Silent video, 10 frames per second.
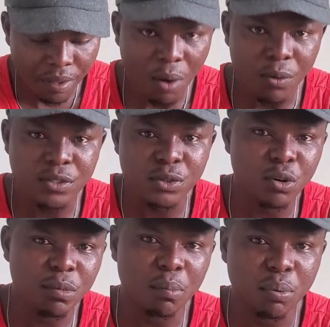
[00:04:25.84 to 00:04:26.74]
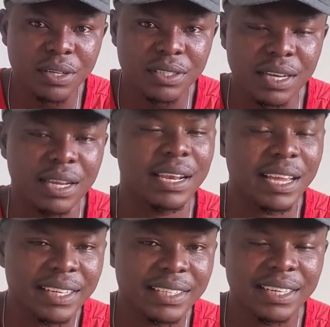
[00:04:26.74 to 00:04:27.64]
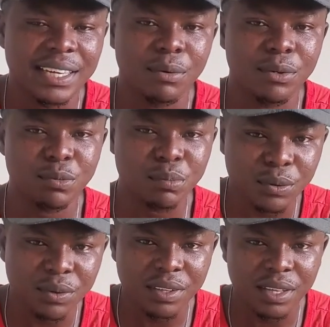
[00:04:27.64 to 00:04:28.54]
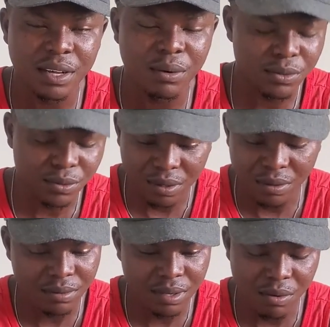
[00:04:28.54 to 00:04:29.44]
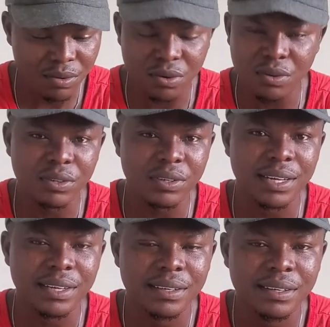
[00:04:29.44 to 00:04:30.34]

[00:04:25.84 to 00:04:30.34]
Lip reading: I was still on my point that I liked her, I want to be with her, I was all on that.